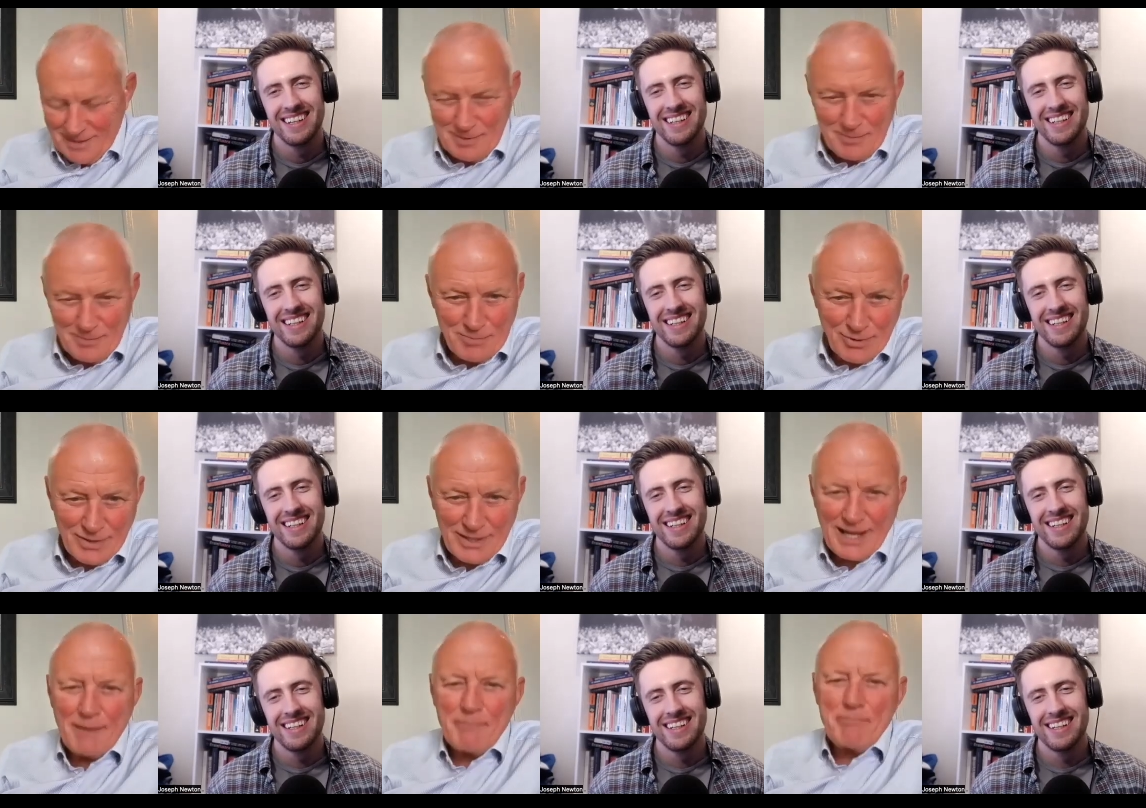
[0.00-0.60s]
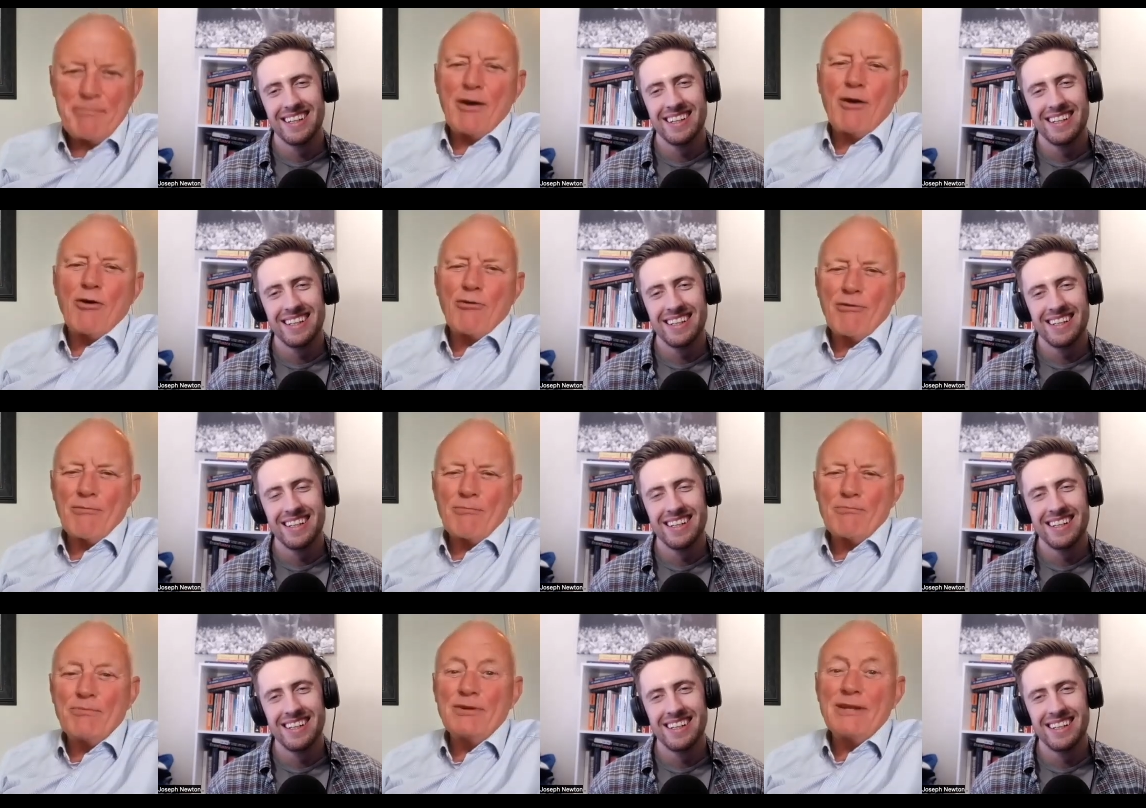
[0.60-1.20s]
Speaker 1: put that
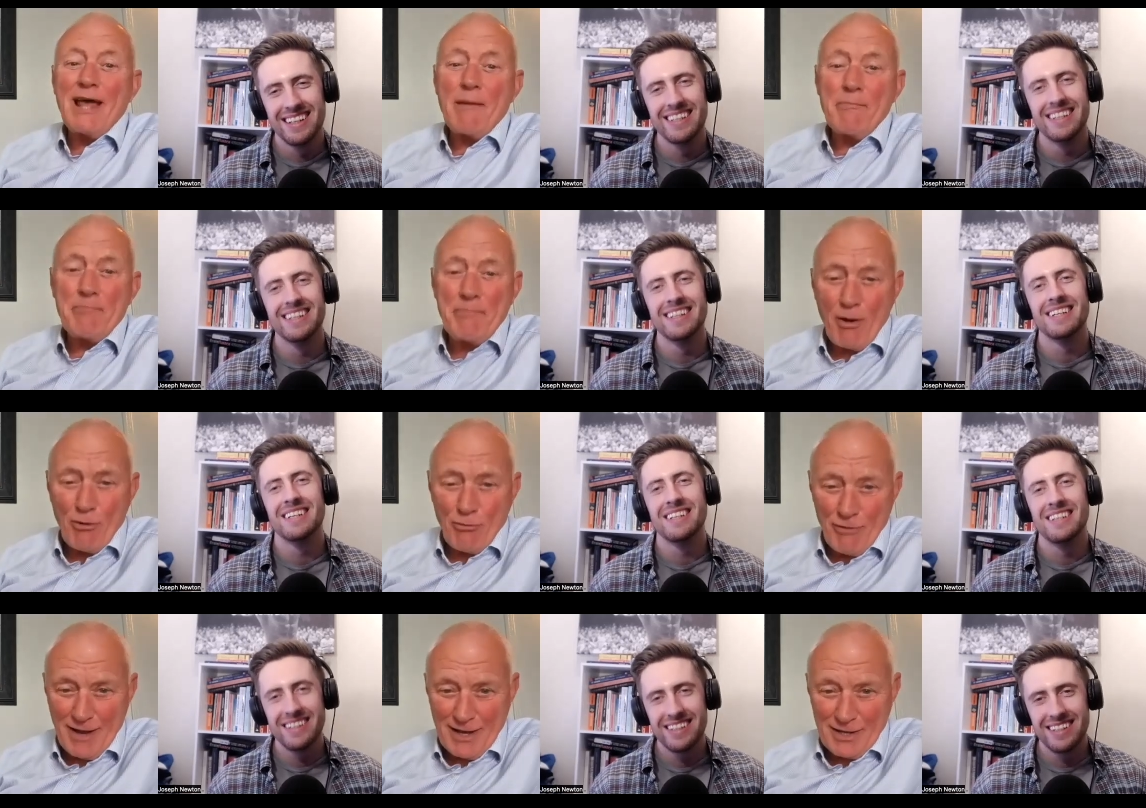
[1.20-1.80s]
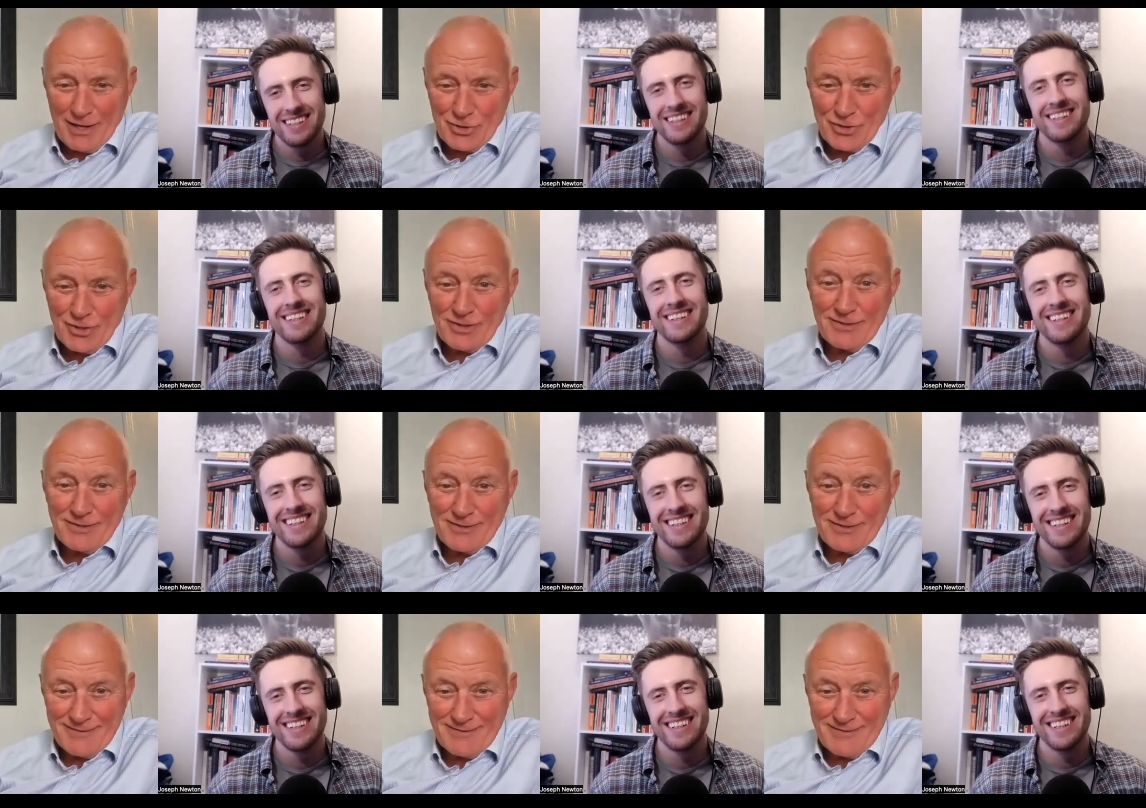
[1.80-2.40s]
belt, put that belt around you
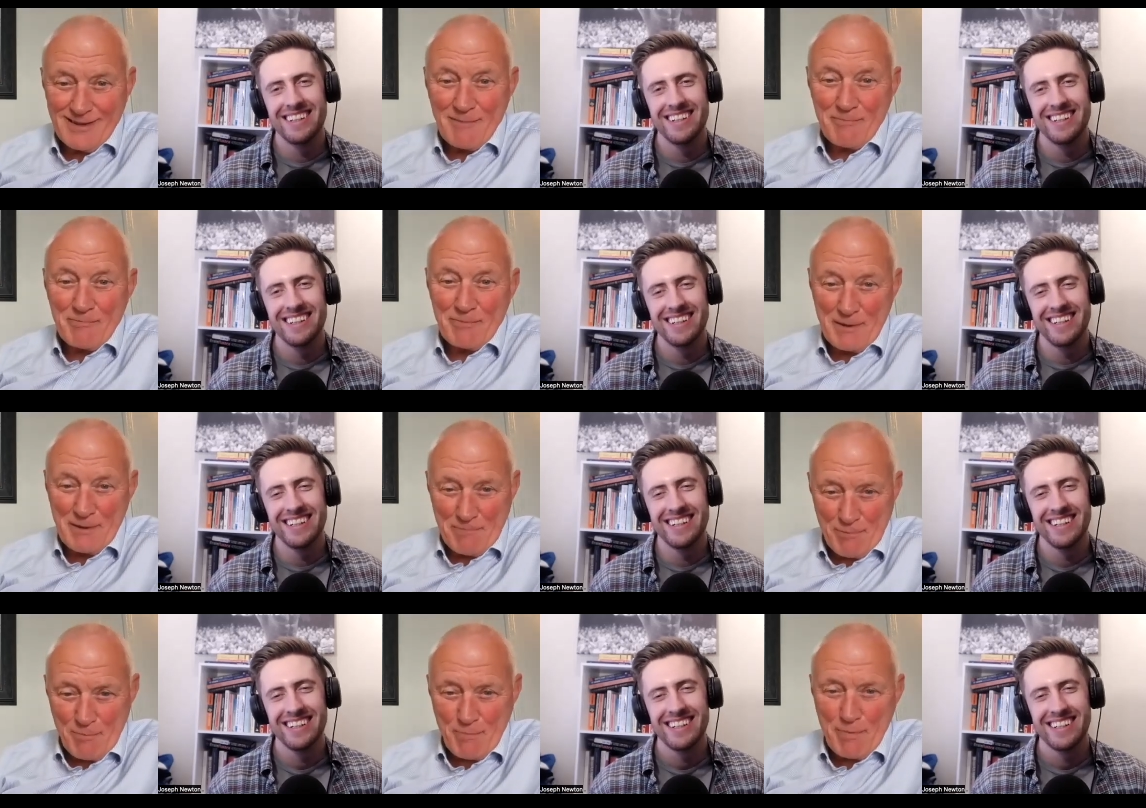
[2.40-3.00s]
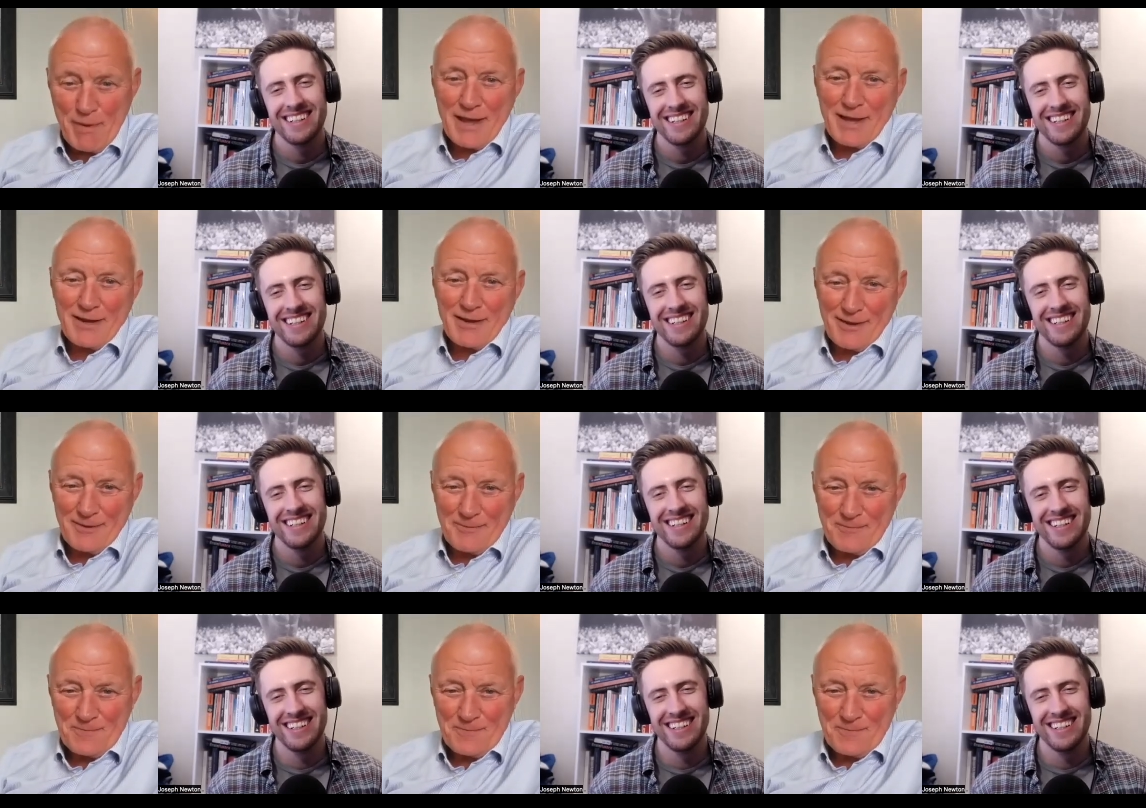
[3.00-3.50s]
and be prepared.